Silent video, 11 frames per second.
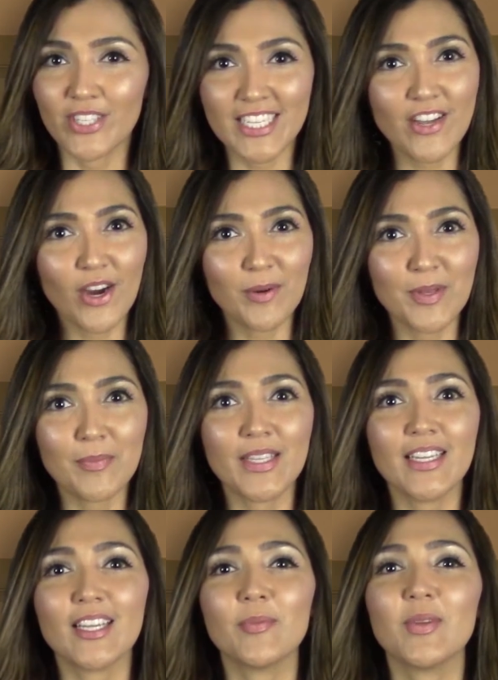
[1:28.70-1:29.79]
For DRB
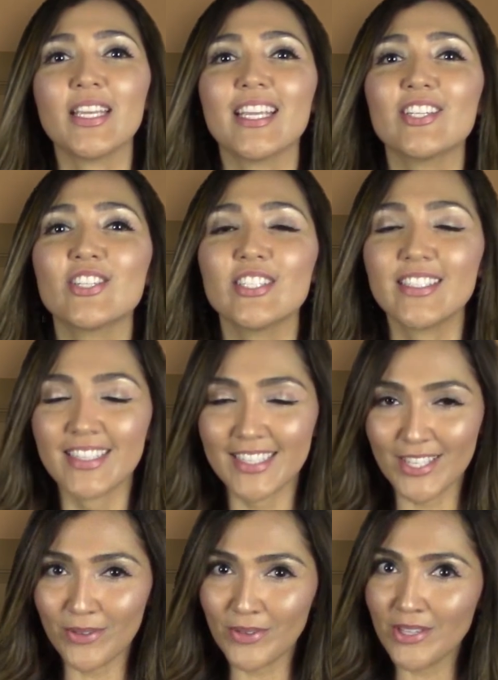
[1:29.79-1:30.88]
Media Communications
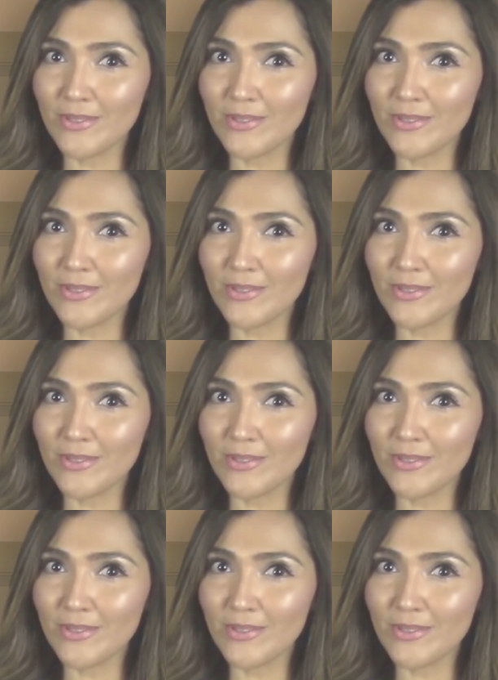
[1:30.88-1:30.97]
Digital